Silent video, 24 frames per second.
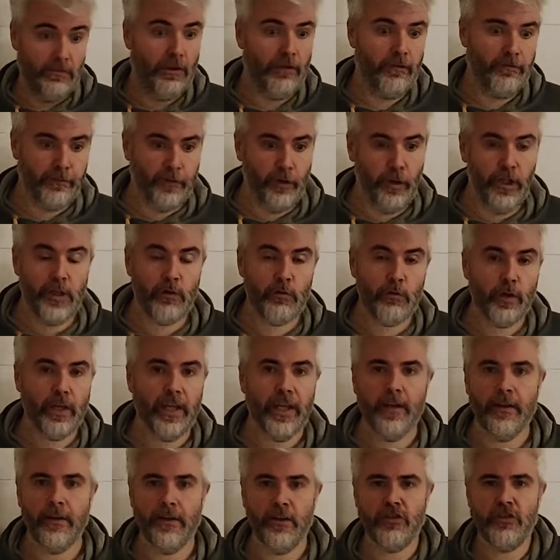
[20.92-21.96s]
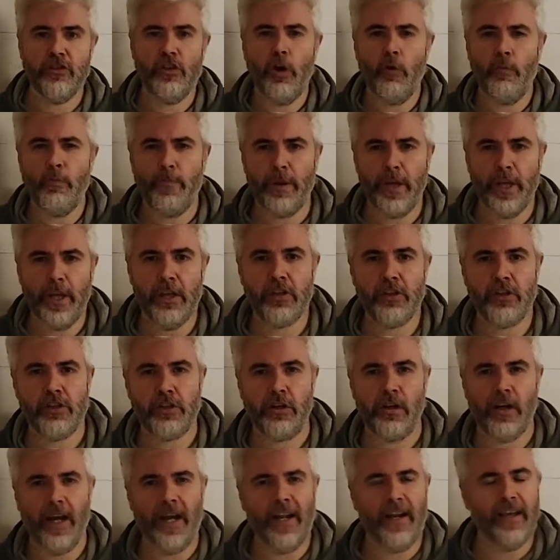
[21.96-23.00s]
fully written, there's no
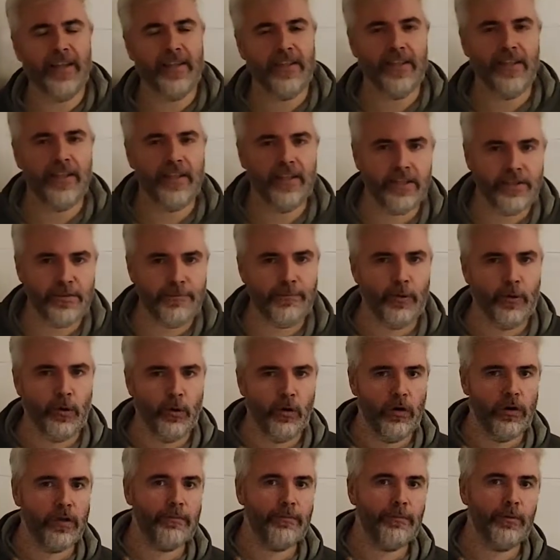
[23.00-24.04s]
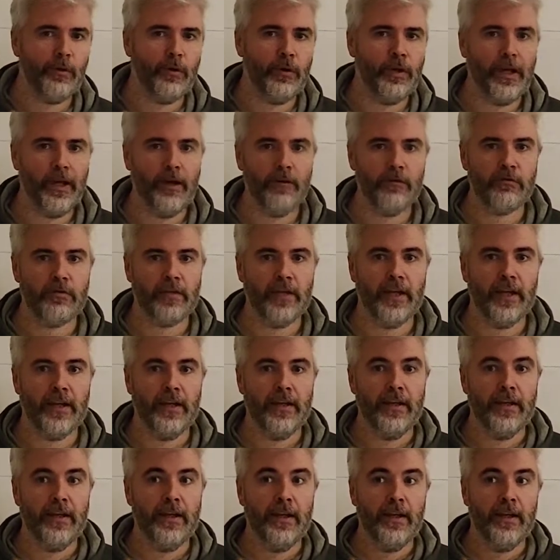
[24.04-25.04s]
picture, and I think it's important to point out that